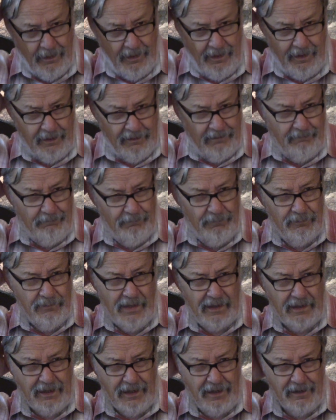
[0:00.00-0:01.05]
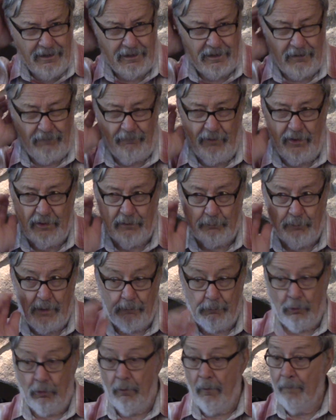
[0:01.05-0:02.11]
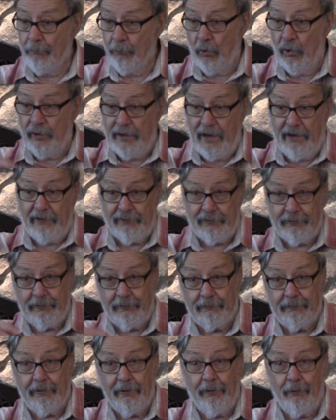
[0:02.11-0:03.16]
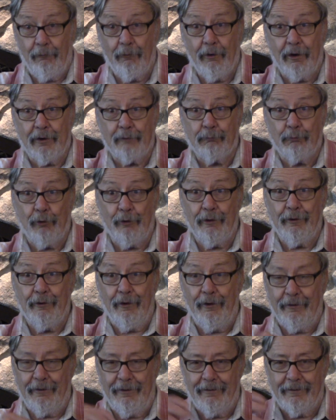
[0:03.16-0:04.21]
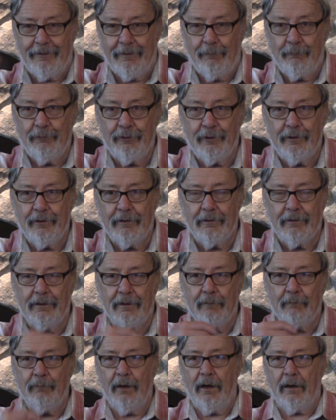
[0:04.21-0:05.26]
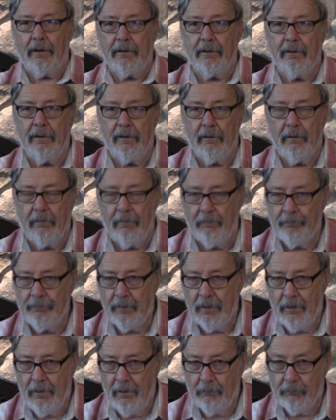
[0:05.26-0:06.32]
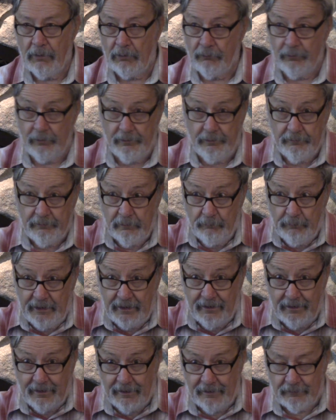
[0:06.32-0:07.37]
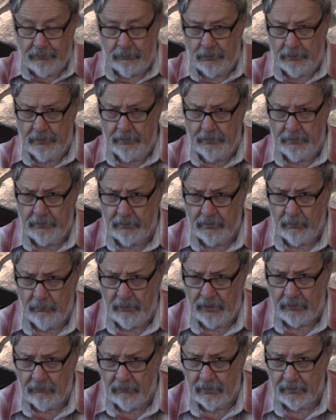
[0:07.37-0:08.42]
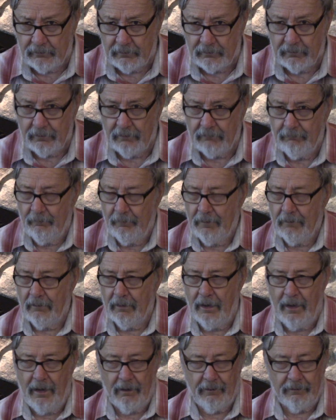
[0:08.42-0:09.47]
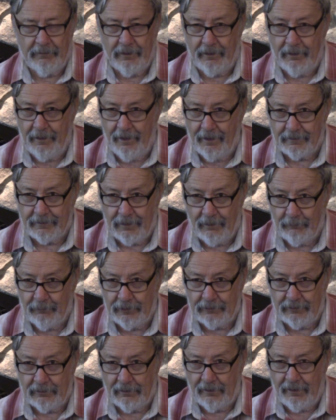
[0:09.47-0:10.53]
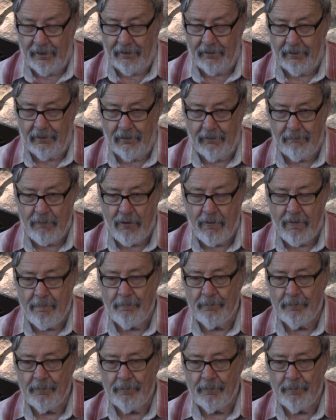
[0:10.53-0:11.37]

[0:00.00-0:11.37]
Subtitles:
And they kind of convince people, boy, that still works pretty good. Here comes a yearling buck, you know. But where's the big guys? Where's the big ones? Well, they're not coming to that anymore.